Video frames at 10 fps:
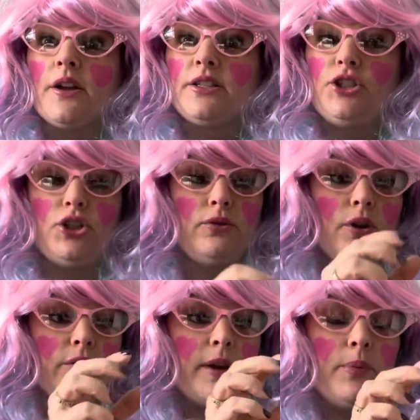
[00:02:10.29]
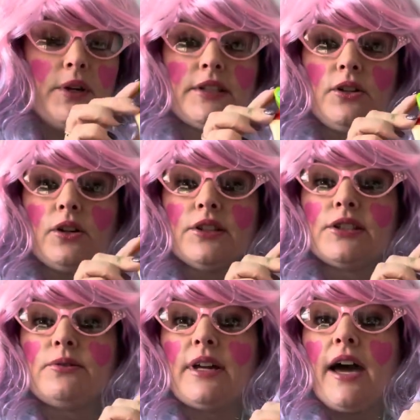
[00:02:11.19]
Did you know that, boys and girls?
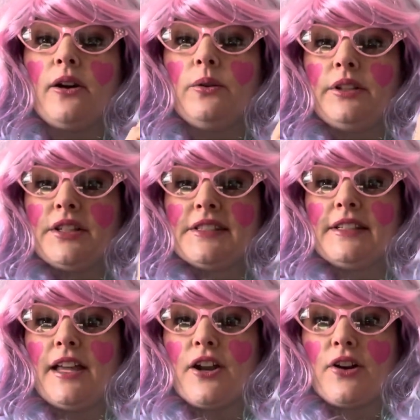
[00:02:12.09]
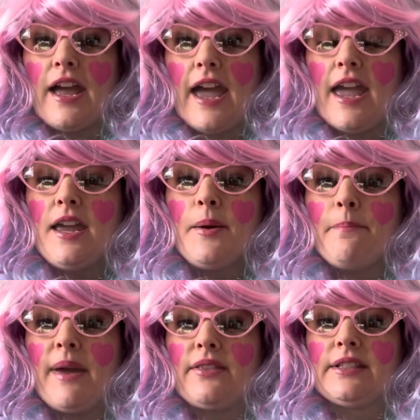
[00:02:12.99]
So not only does the letter A
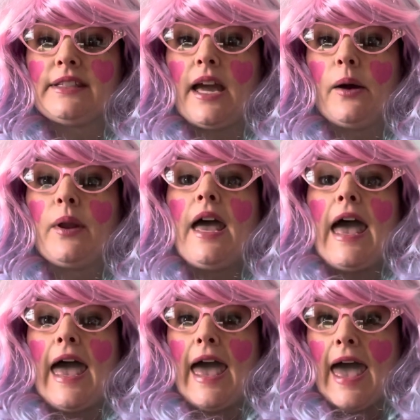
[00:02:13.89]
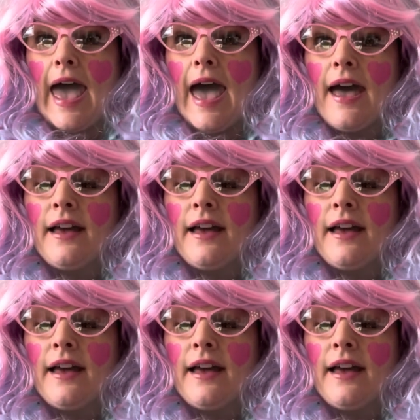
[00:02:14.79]
make the sound A,